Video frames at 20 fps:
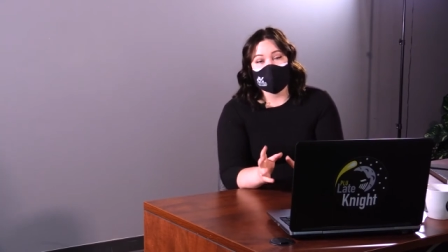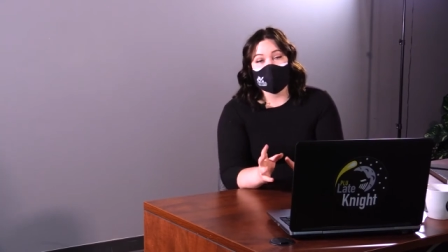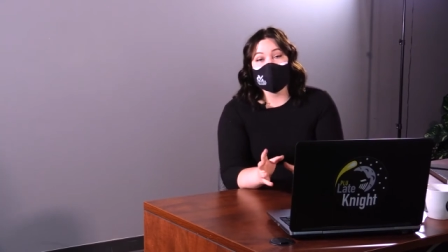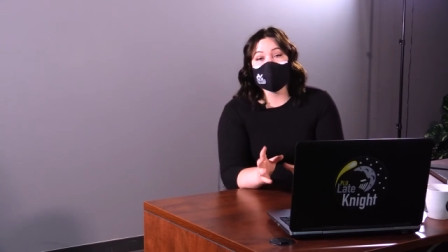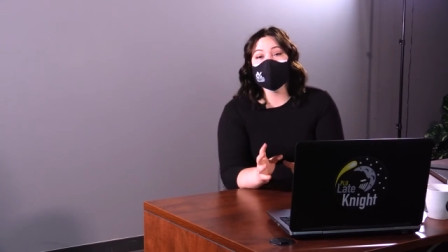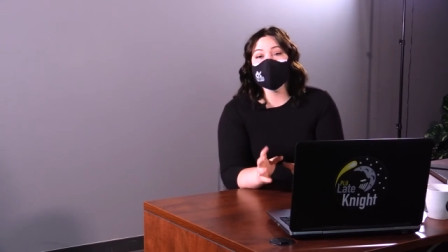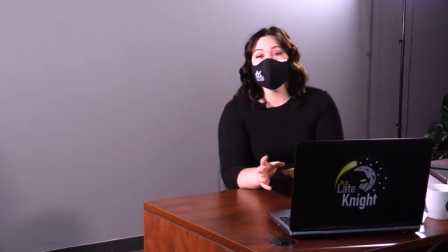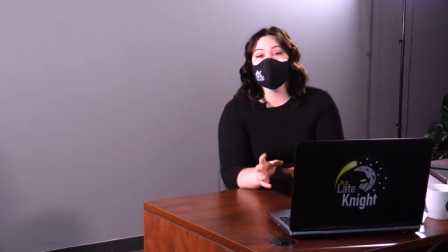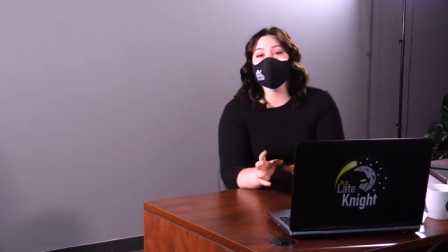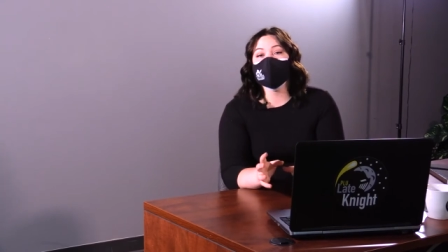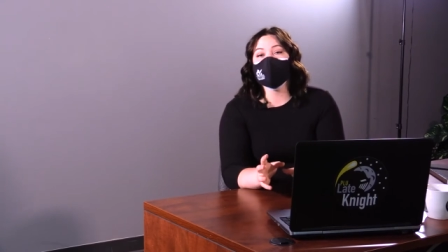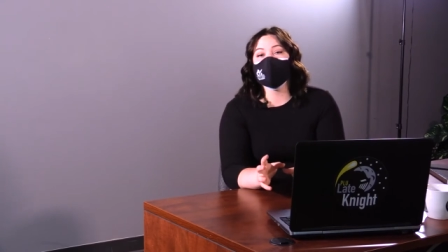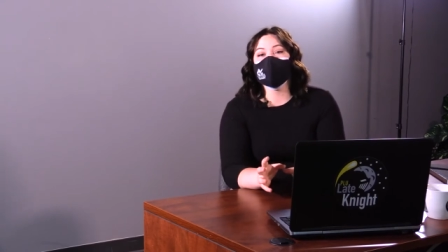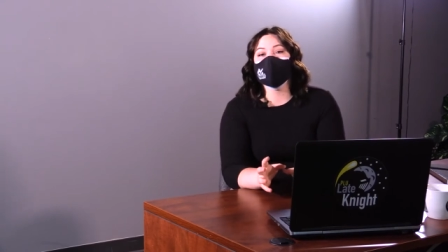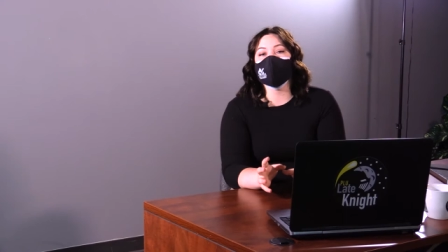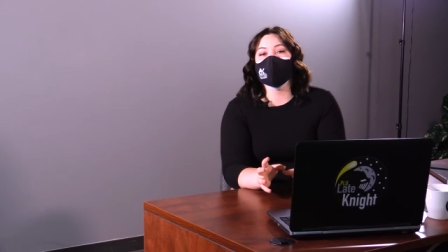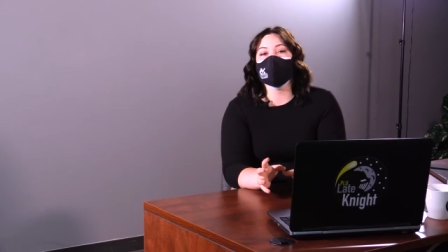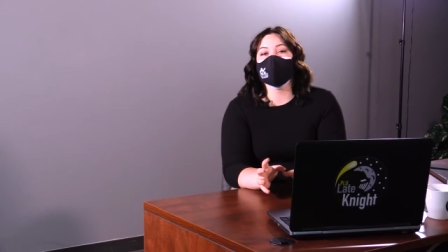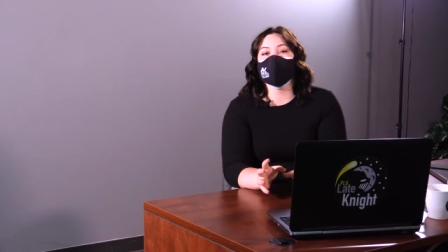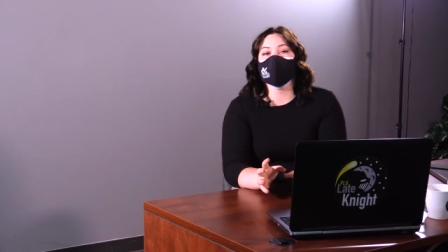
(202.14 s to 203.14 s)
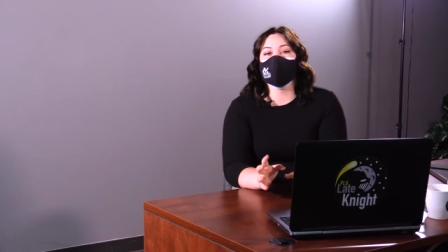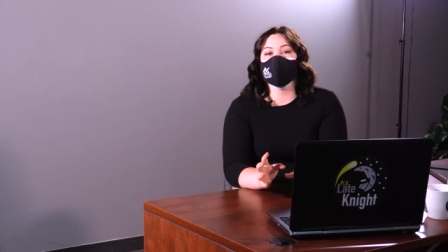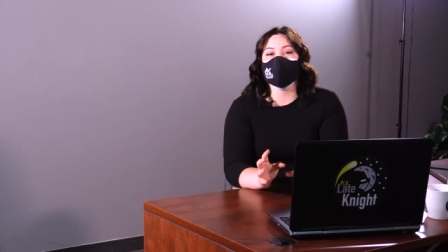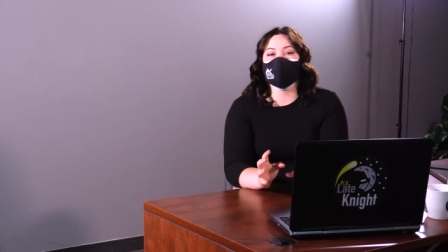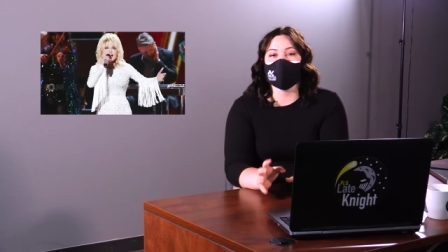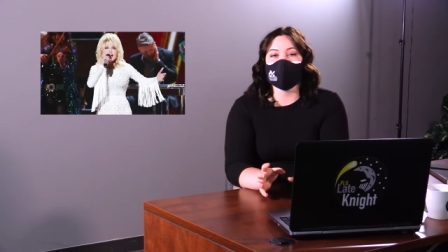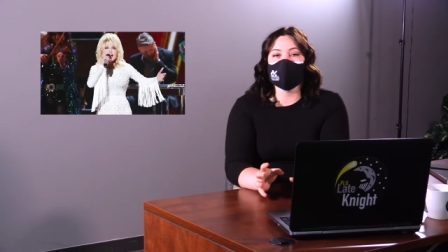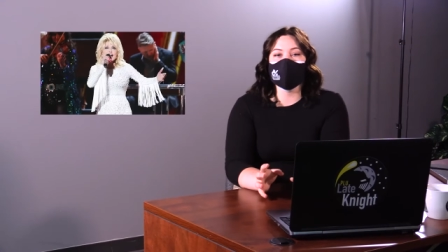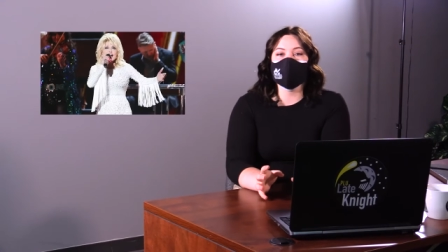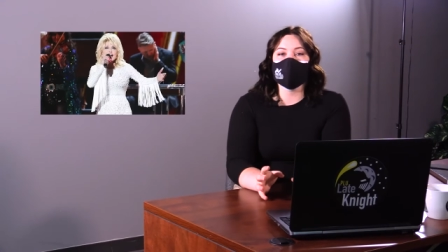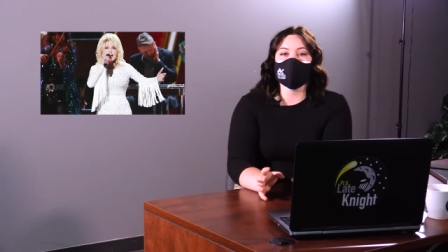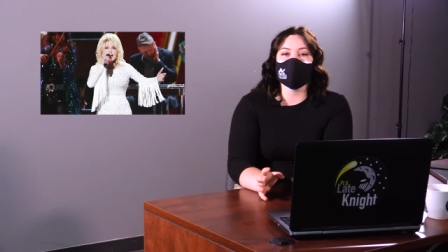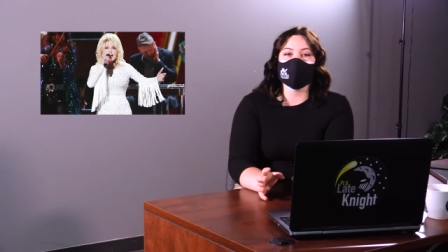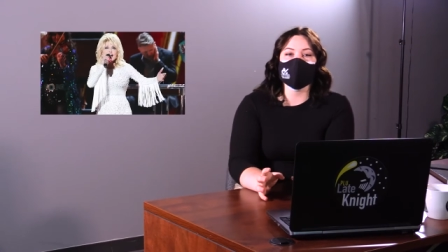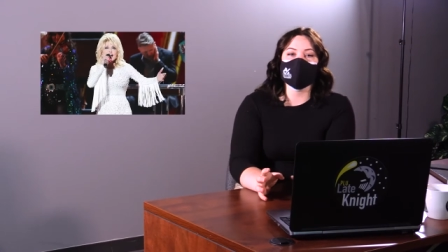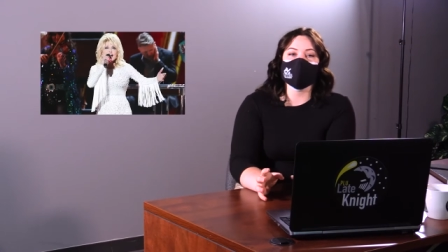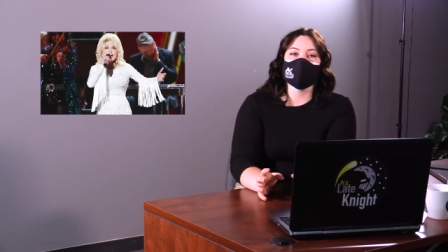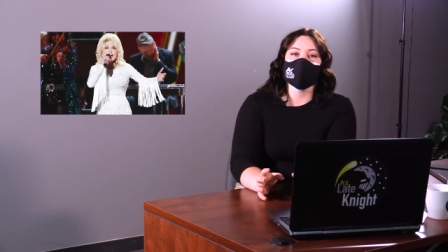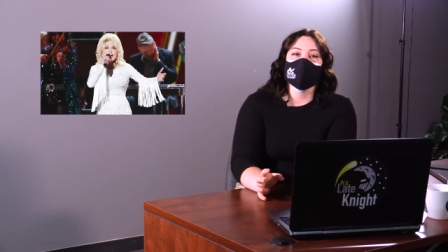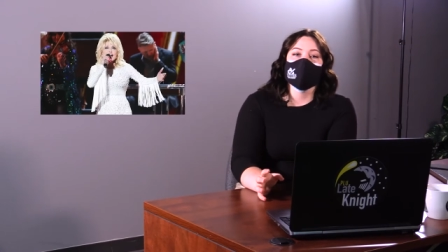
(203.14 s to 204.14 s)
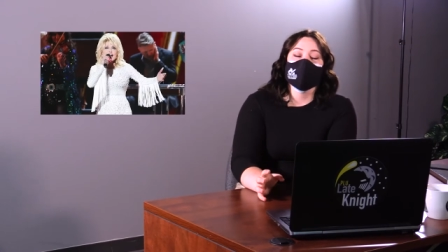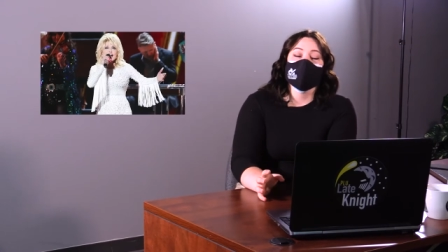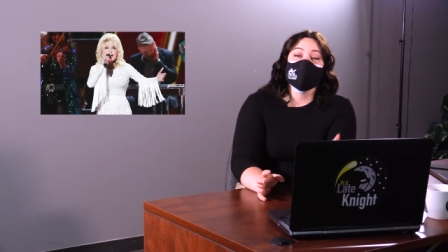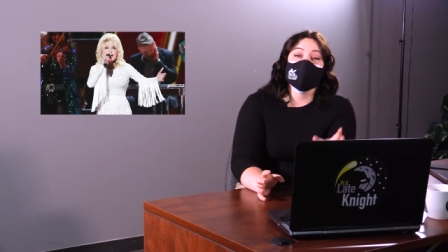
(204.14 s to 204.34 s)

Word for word: Our Lord and Savior Dolly Parton